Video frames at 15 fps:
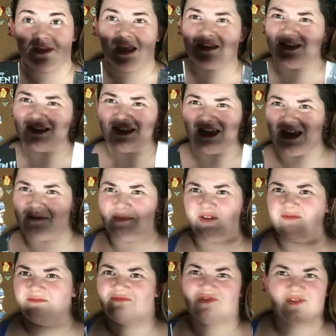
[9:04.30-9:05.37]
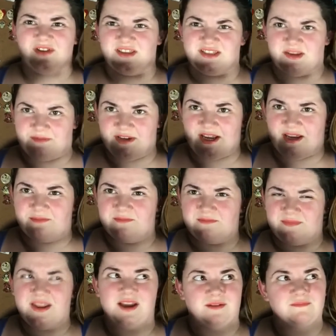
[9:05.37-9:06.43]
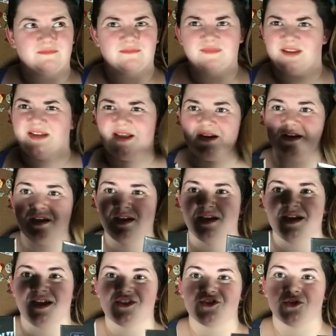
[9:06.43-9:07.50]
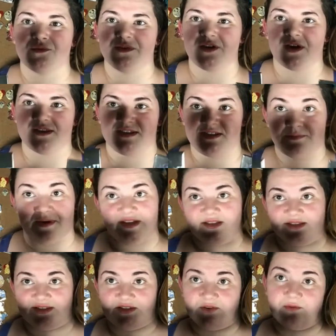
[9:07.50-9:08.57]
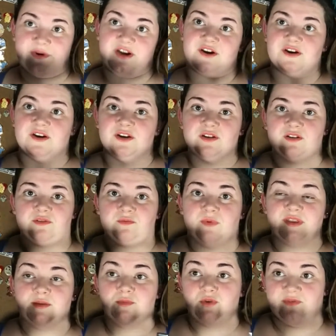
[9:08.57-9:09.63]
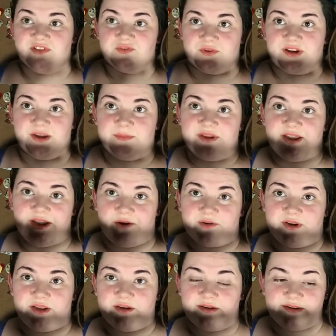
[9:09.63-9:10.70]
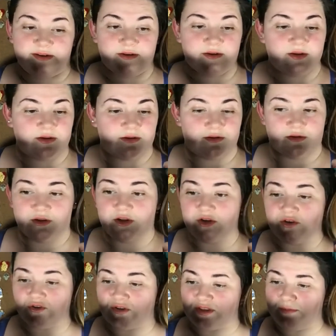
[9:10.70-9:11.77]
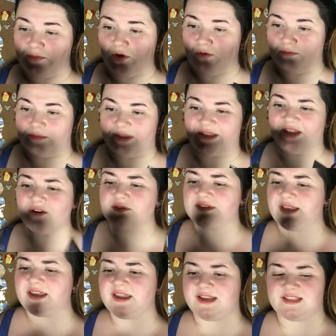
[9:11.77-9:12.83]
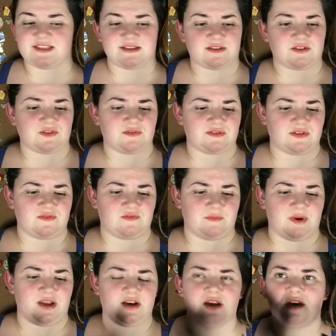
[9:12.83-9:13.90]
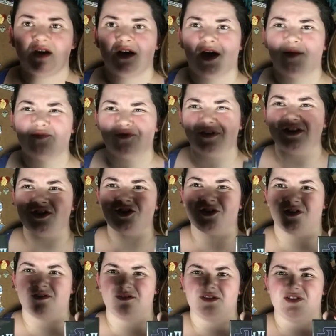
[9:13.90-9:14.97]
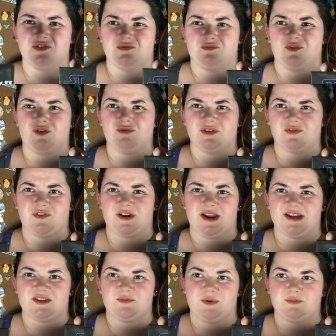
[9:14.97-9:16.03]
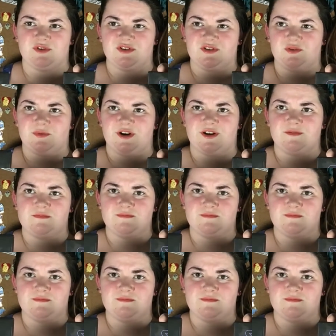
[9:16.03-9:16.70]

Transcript: I think they came out around the same time. Yeah, they did. And so we got these buttons to wear when the movies were coming out and took them home. And they don't say cast exclusive, but I'm pretty sure these were only for cast members to wear.